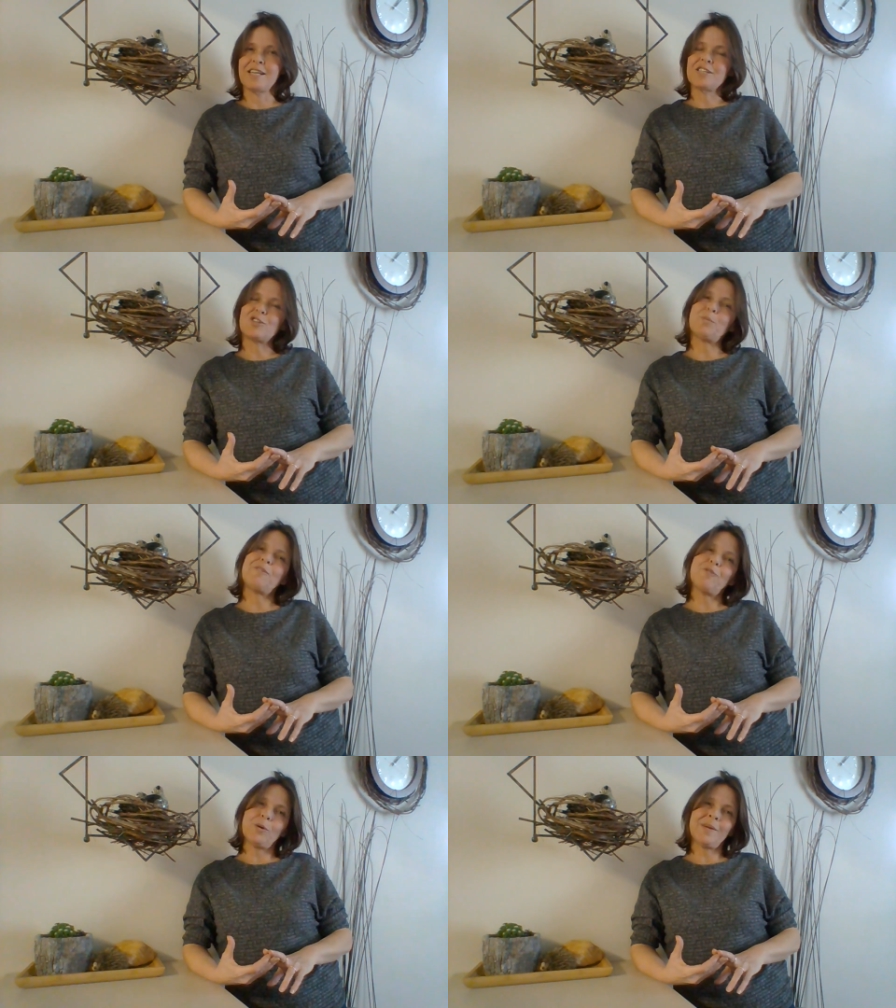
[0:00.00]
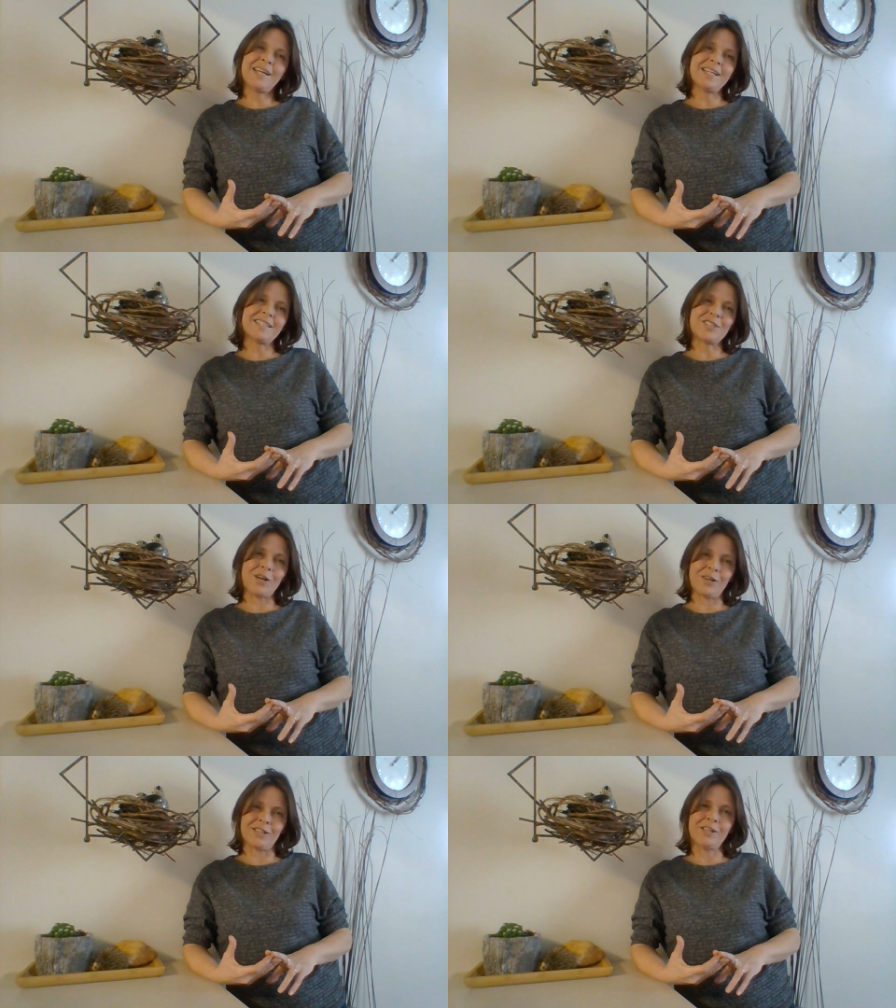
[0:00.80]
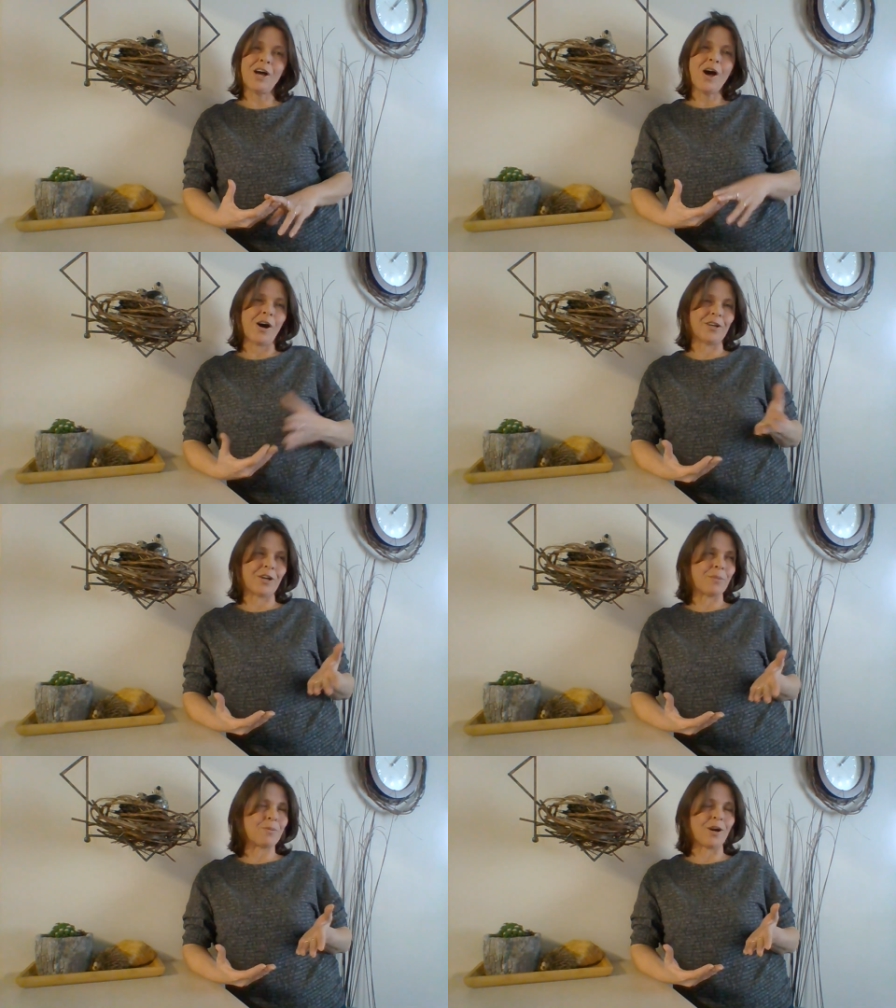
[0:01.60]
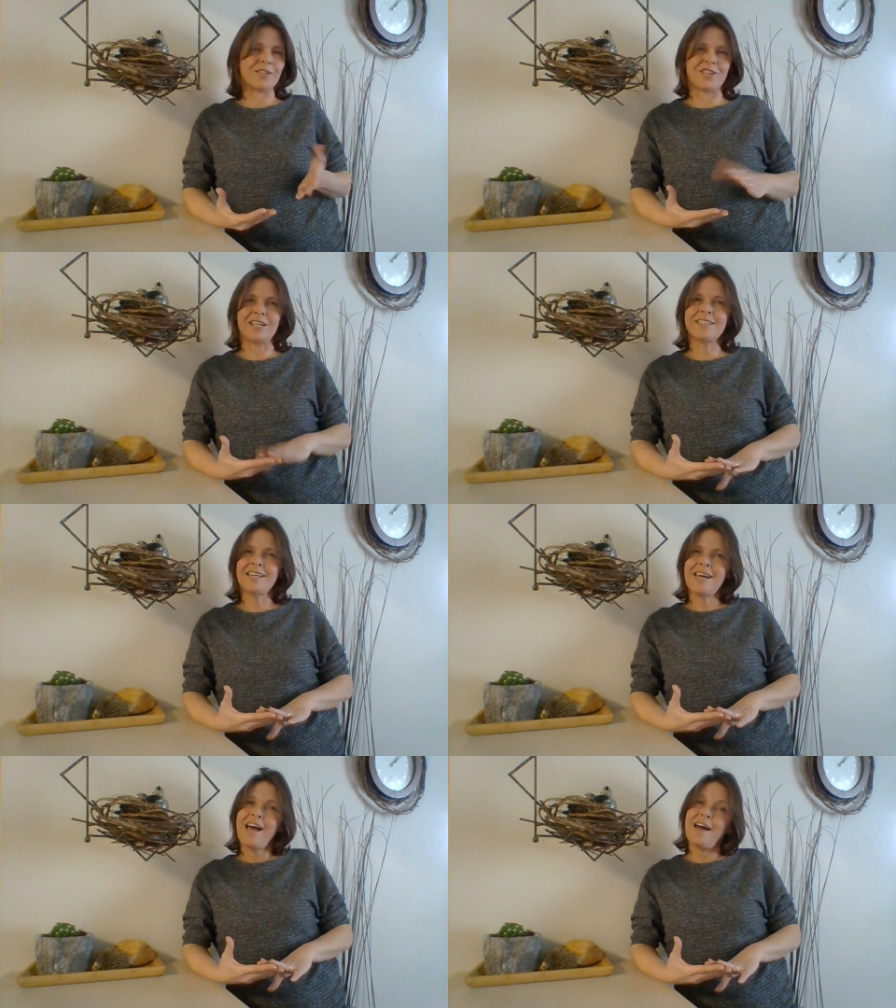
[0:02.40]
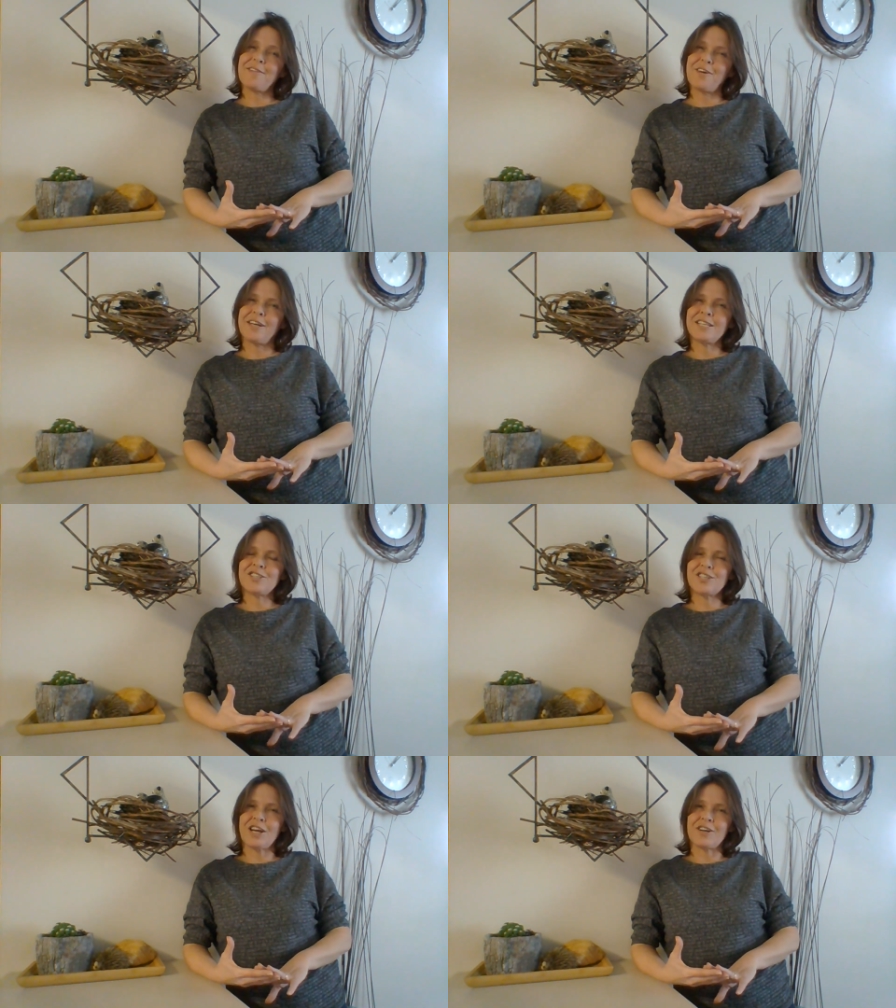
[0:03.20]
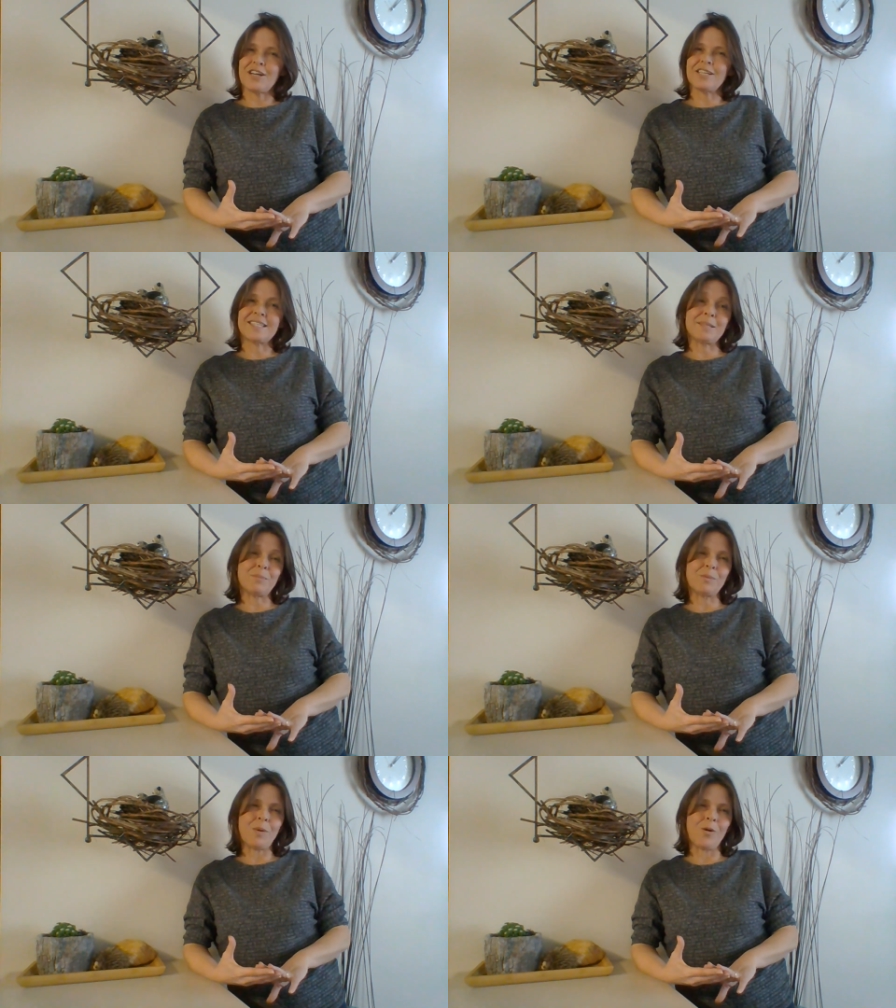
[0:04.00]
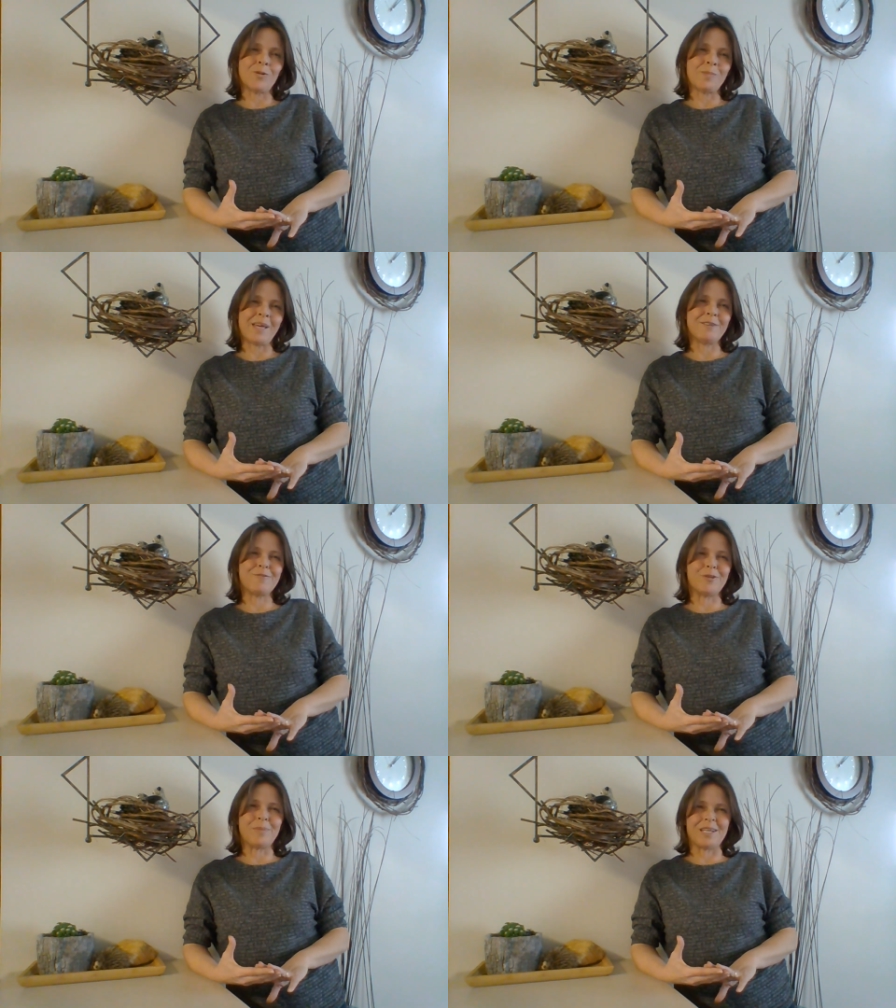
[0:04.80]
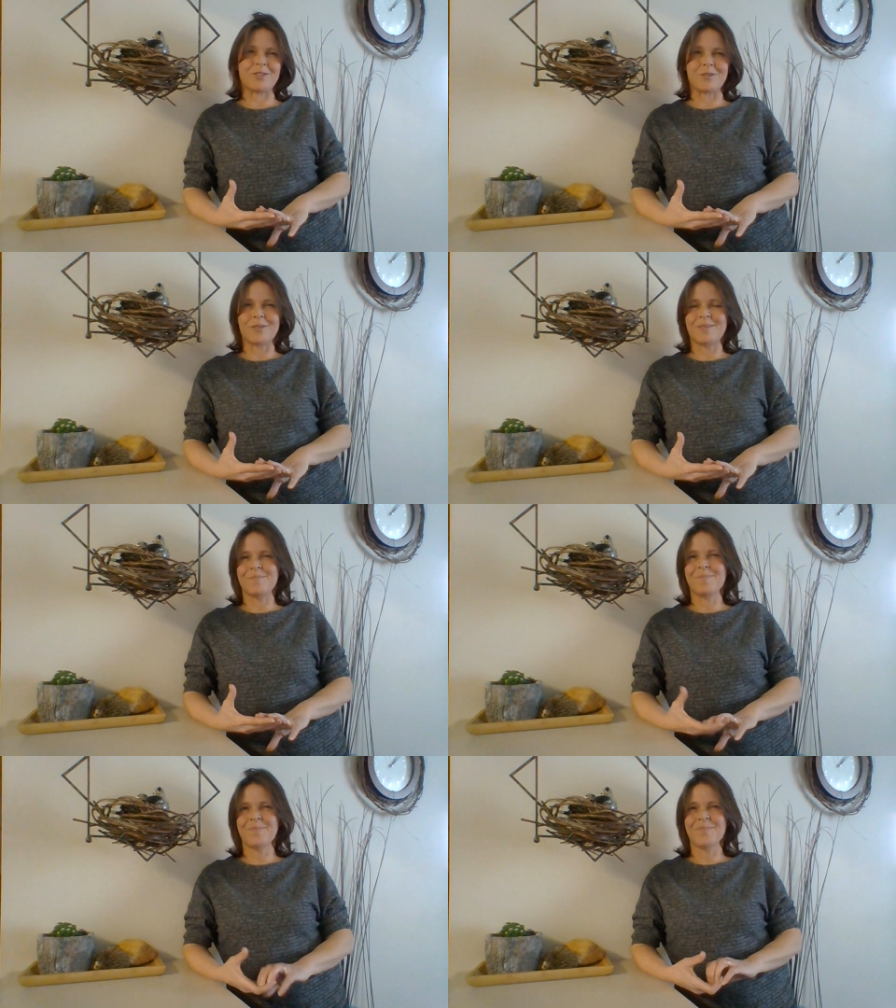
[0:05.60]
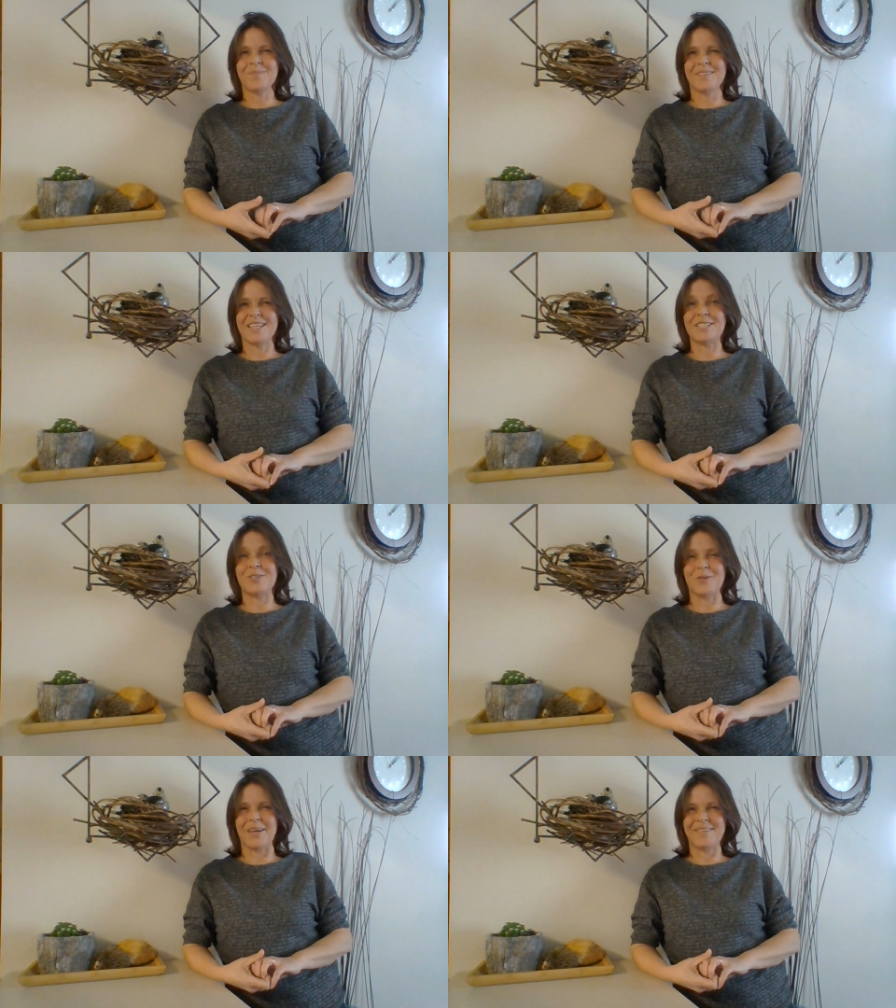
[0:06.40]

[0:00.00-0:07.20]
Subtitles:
So before we get started on our project, I thought I'd share a simple poem and a few pictures. Enjoy.